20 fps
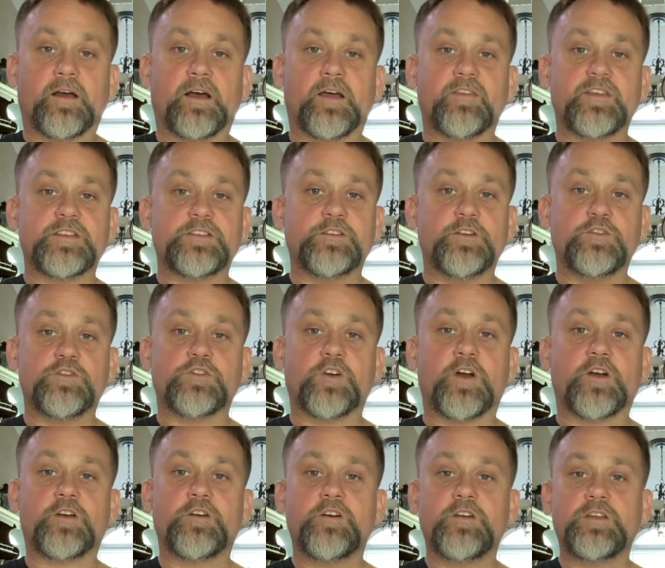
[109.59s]
this new
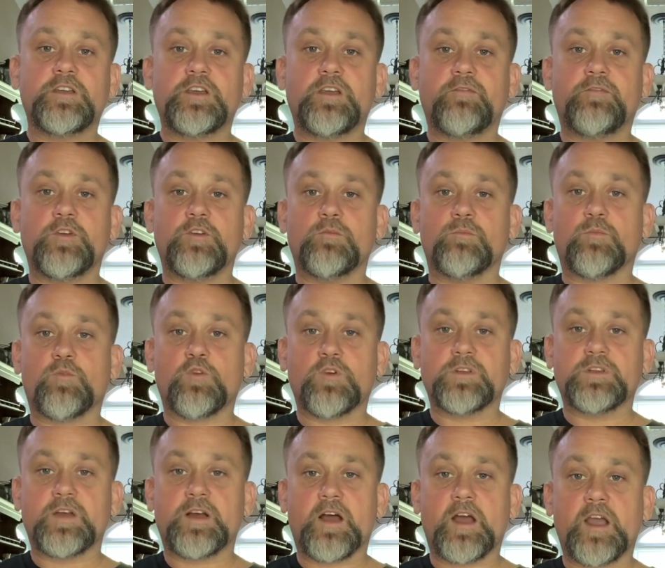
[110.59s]
drug could give you more
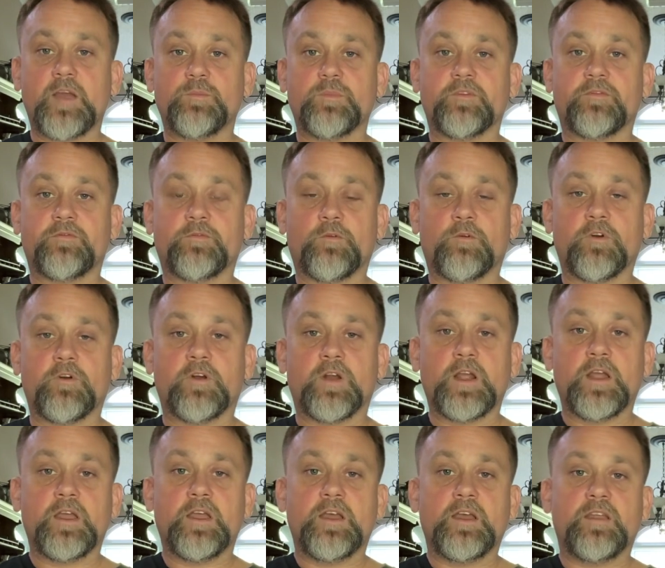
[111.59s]
time before
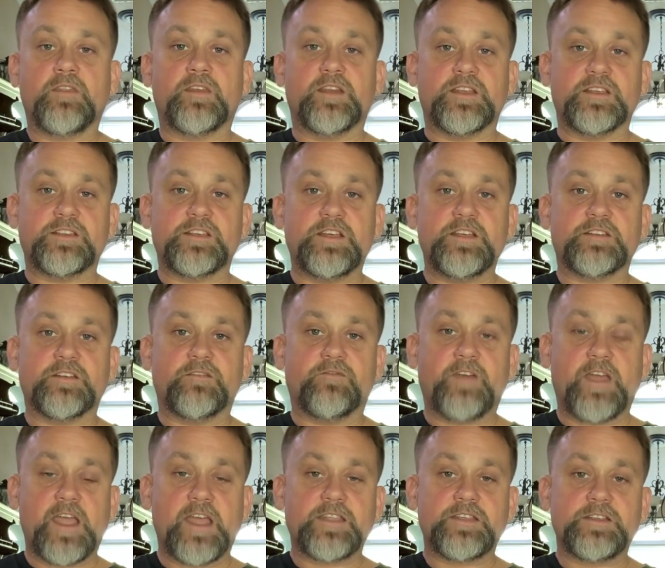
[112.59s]
the disease
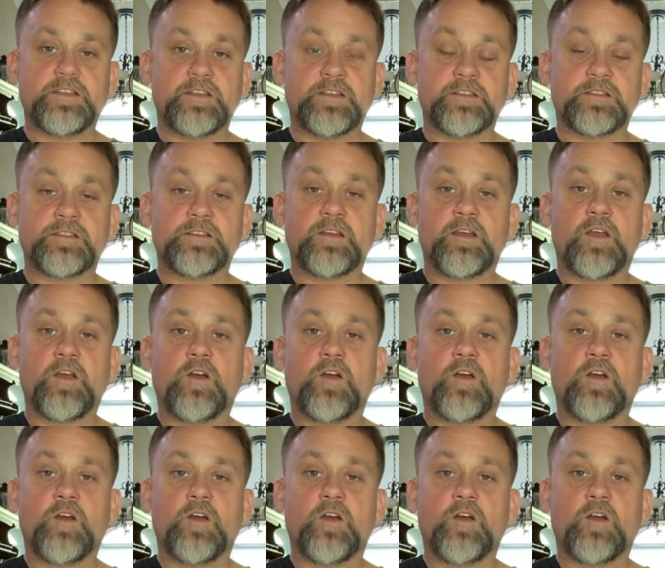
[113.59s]
advances,